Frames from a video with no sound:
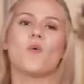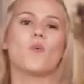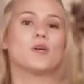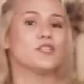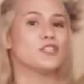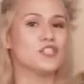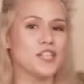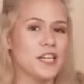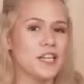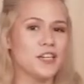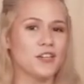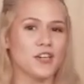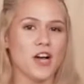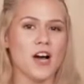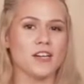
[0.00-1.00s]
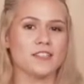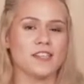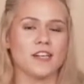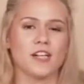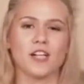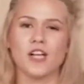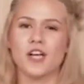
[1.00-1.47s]
When you're shaking your
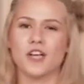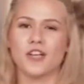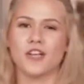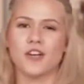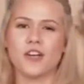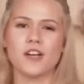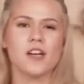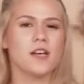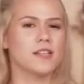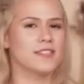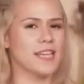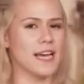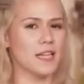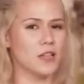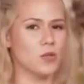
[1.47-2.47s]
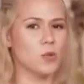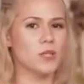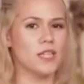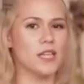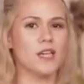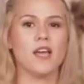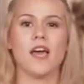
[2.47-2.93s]
cocktail, you're
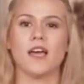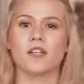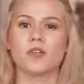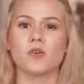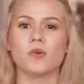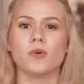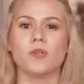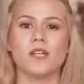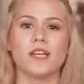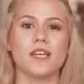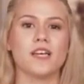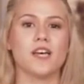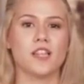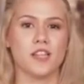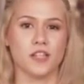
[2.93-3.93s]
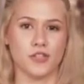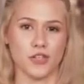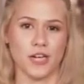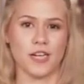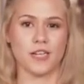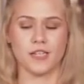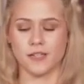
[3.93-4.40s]
diluting and cooling the
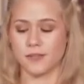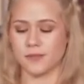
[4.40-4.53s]
drink.